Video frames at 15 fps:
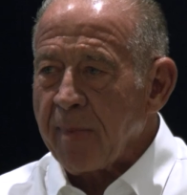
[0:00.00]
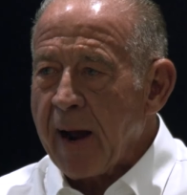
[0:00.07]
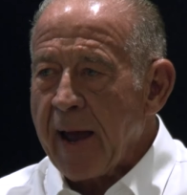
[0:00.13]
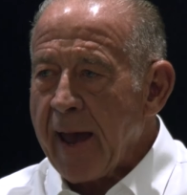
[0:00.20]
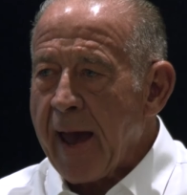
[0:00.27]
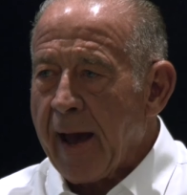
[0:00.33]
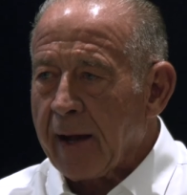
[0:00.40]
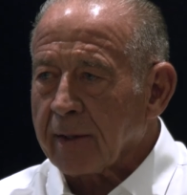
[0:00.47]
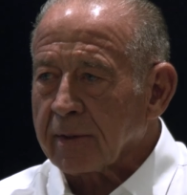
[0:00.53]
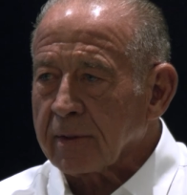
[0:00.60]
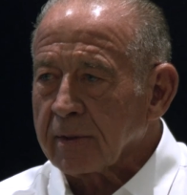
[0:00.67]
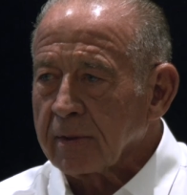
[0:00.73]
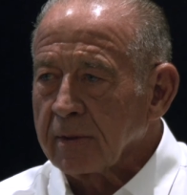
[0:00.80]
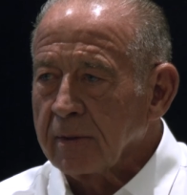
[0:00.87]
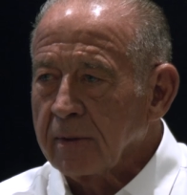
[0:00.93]
my act.
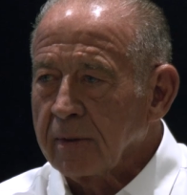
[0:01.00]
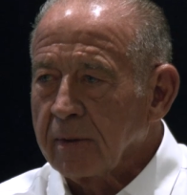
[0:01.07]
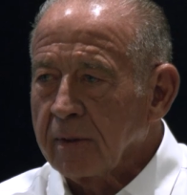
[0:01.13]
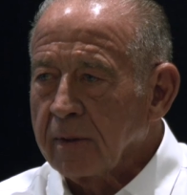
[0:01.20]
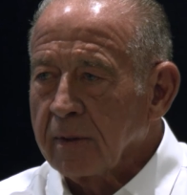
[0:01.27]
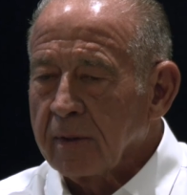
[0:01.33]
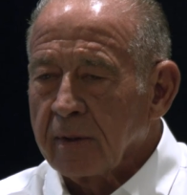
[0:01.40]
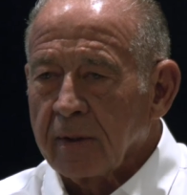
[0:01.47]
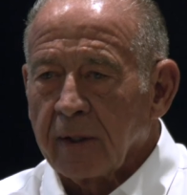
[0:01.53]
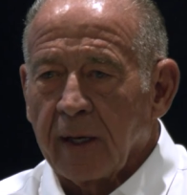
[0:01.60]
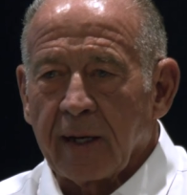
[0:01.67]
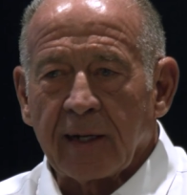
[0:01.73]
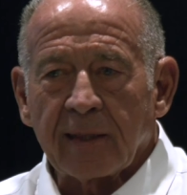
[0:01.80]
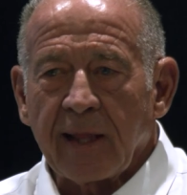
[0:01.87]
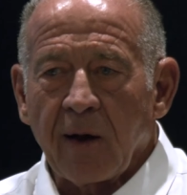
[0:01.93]

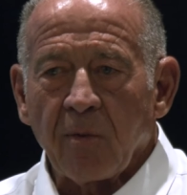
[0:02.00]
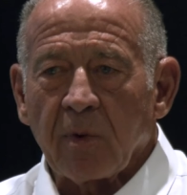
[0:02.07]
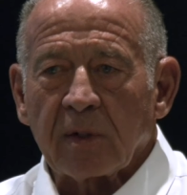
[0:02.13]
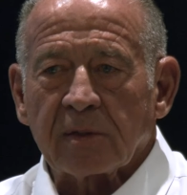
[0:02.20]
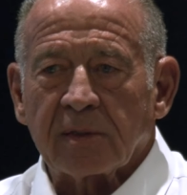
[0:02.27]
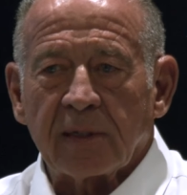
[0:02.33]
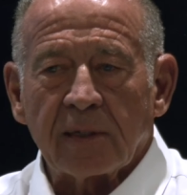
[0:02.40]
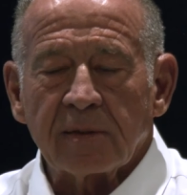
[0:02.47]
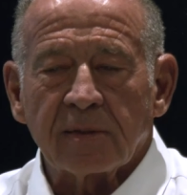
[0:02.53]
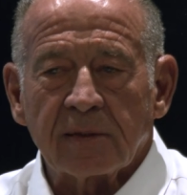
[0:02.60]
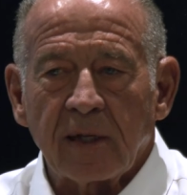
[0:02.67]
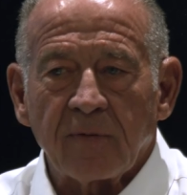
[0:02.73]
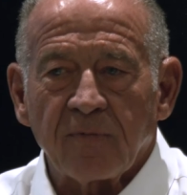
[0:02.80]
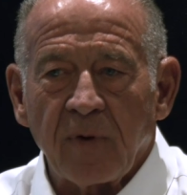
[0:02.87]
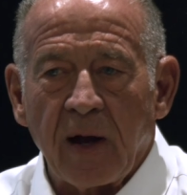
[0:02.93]
And isn't that what it said in
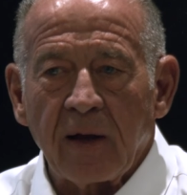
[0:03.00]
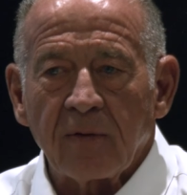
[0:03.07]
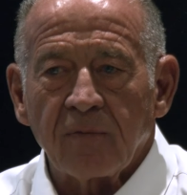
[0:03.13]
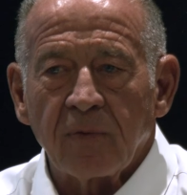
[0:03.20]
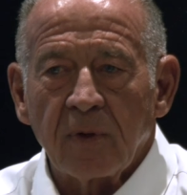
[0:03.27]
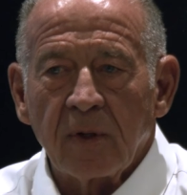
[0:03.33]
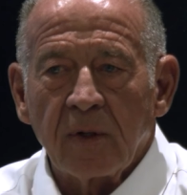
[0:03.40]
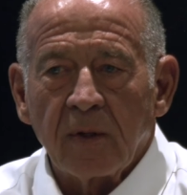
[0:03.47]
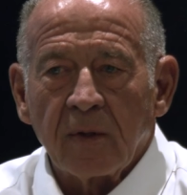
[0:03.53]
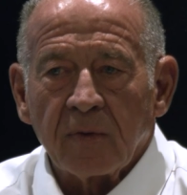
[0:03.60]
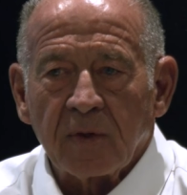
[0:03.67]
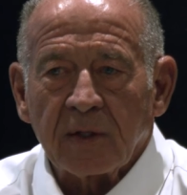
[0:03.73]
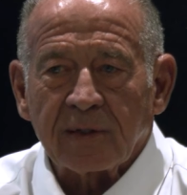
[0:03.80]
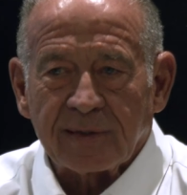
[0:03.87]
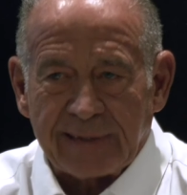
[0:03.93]
step 5?
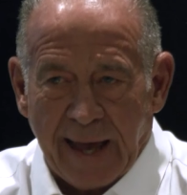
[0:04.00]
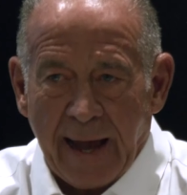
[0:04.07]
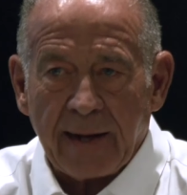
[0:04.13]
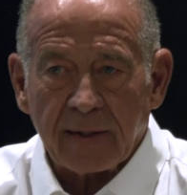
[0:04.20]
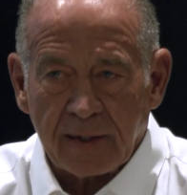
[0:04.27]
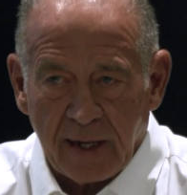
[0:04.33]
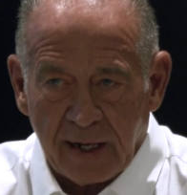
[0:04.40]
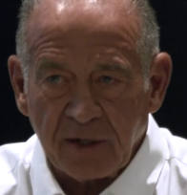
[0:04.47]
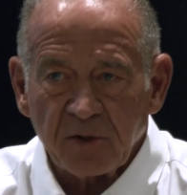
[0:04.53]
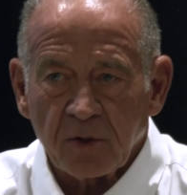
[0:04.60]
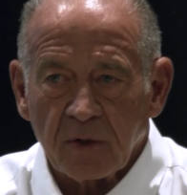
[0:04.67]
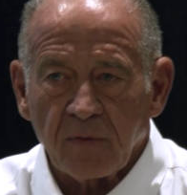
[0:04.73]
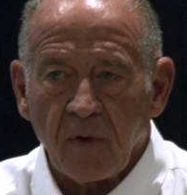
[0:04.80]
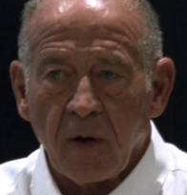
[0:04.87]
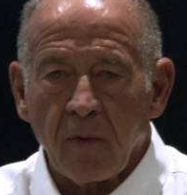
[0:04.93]
The exact nature
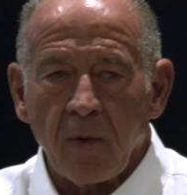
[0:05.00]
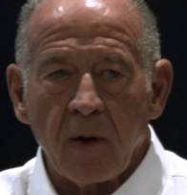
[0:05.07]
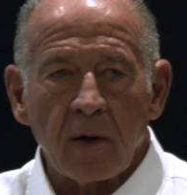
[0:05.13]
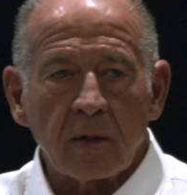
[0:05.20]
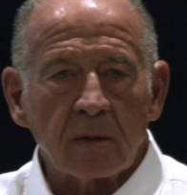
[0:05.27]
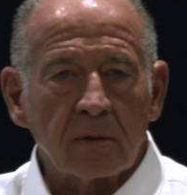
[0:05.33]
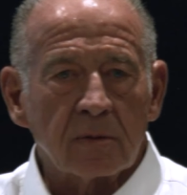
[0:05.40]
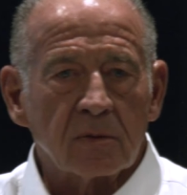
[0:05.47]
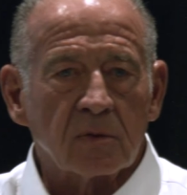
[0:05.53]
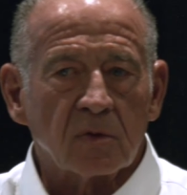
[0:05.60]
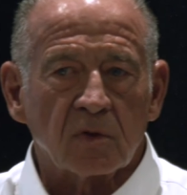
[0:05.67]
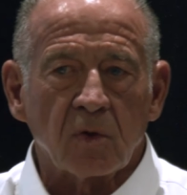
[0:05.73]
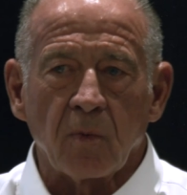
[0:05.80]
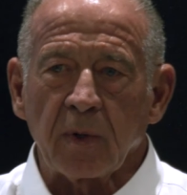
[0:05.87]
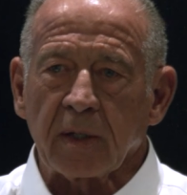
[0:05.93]
of our wrong?
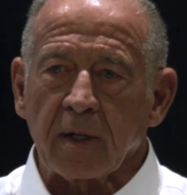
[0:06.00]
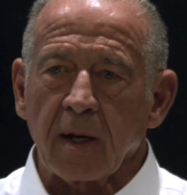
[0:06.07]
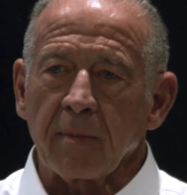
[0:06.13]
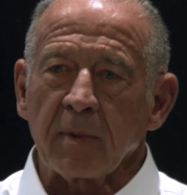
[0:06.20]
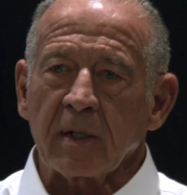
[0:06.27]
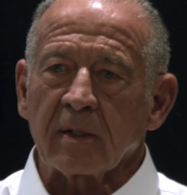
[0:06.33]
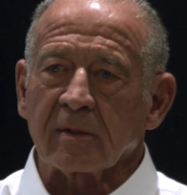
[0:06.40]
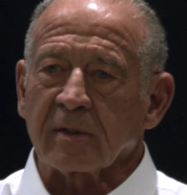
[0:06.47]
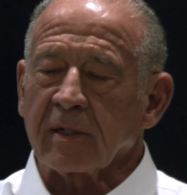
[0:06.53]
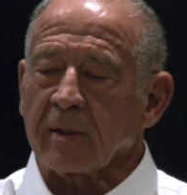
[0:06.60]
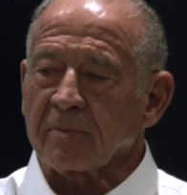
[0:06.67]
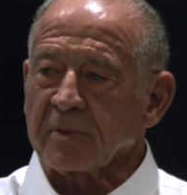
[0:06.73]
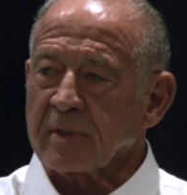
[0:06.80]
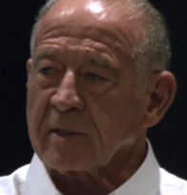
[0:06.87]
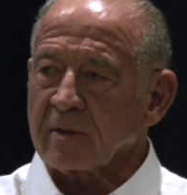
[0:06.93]
So we come into
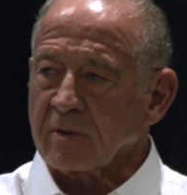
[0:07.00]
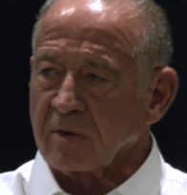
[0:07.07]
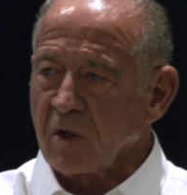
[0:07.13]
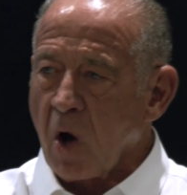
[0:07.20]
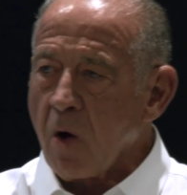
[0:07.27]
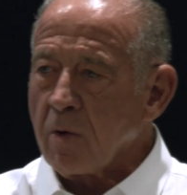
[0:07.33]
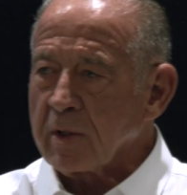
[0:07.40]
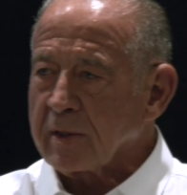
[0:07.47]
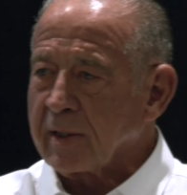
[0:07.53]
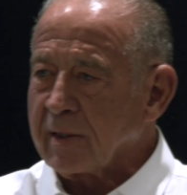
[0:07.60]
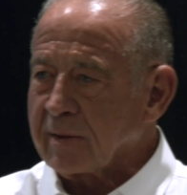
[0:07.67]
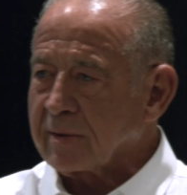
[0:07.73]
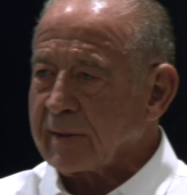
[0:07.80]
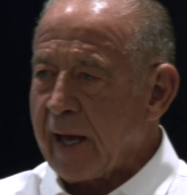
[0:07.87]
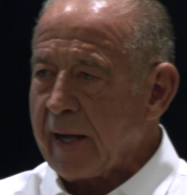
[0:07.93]
step 6 knowing the
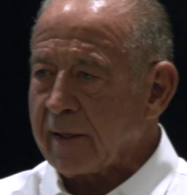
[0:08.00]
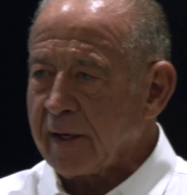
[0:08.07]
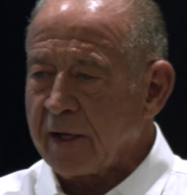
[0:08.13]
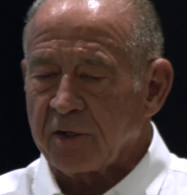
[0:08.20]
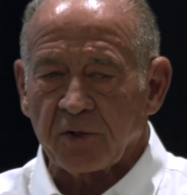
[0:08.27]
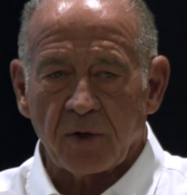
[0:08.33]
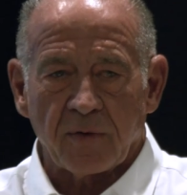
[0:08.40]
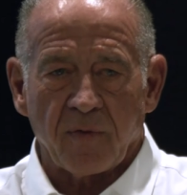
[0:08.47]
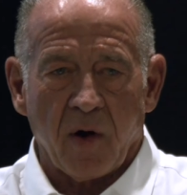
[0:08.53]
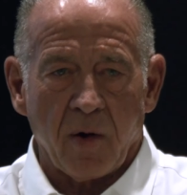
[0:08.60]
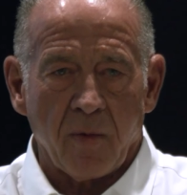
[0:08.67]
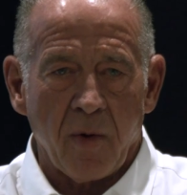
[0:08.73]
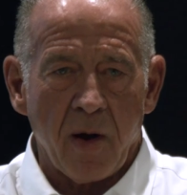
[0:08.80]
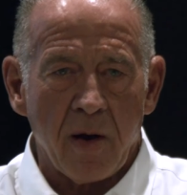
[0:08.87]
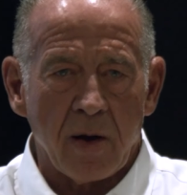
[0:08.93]
exact nature of our
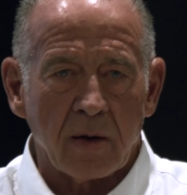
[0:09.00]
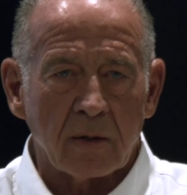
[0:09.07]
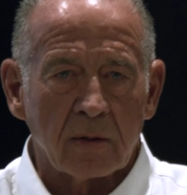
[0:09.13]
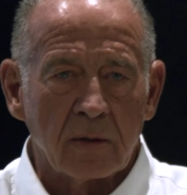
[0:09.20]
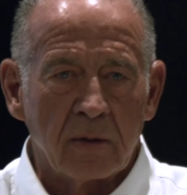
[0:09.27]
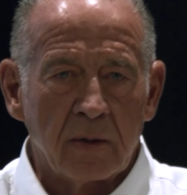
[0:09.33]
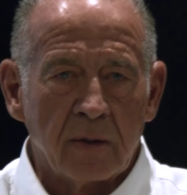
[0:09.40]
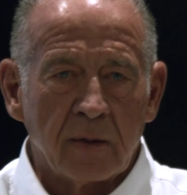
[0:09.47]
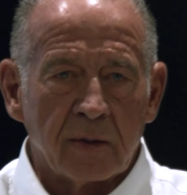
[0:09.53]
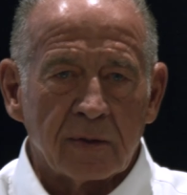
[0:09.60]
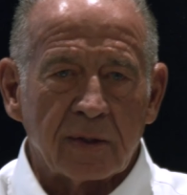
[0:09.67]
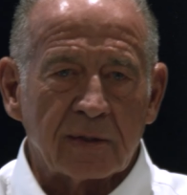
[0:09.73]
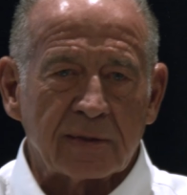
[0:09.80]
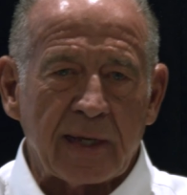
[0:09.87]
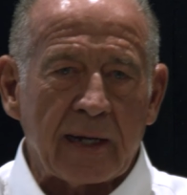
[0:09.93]
wrong.
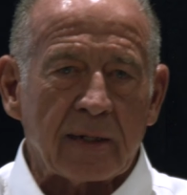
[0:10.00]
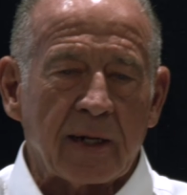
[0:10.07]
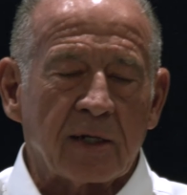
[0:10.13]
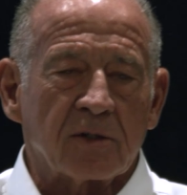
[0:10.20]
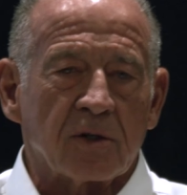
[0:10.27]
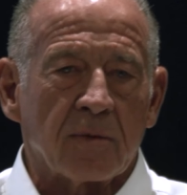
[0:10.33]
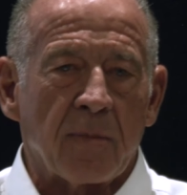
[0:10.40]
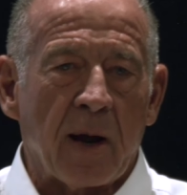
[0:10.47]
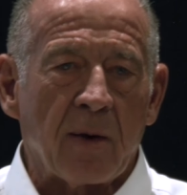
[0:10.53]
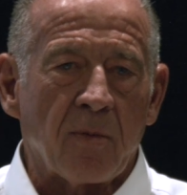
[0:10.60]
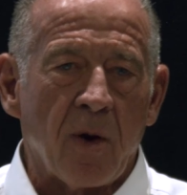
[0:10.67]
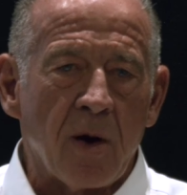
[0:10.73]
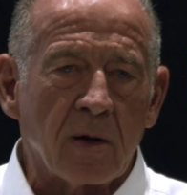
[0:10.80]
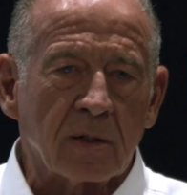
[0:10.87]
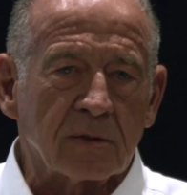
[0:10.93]
The exact nature of my
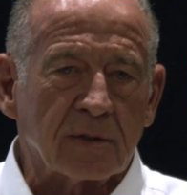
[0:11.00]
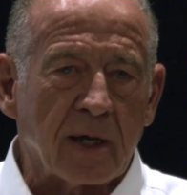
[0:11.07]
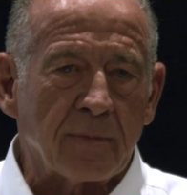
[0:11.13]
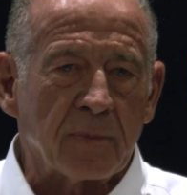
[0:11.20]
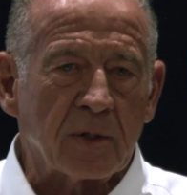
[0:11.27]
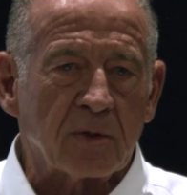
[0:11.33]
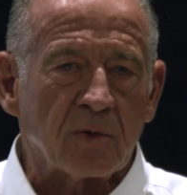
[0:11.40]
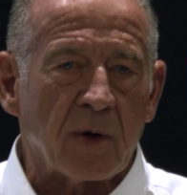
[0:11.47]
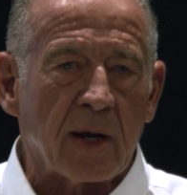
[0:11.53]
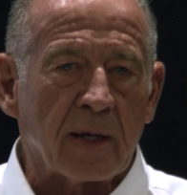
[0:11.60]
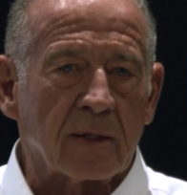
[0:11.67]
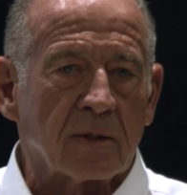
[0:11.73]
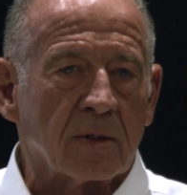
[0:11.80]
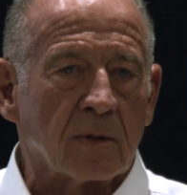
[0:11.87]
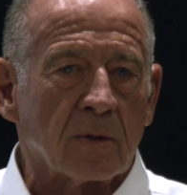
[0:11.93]
wrong is I've been
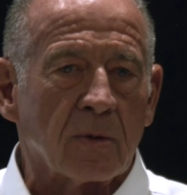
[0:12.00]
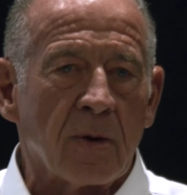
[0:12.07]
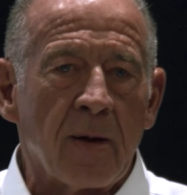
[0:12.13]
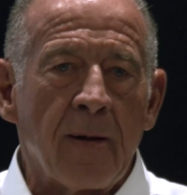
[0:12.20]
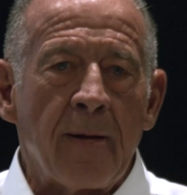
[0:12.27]
trying to